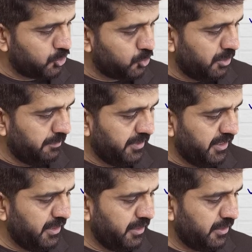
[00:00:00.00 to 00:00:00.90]
will
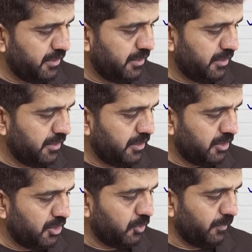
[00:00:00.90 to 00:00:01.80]
be
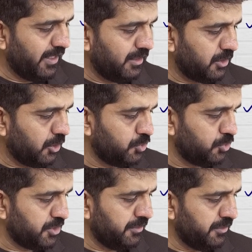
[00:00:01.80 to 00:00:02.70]

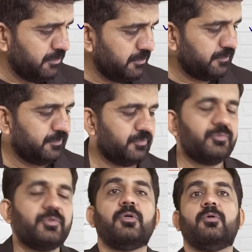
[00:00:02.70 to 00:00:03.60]
12,000
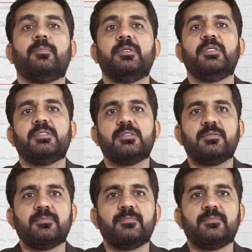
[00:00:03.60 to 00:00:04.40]
rupees.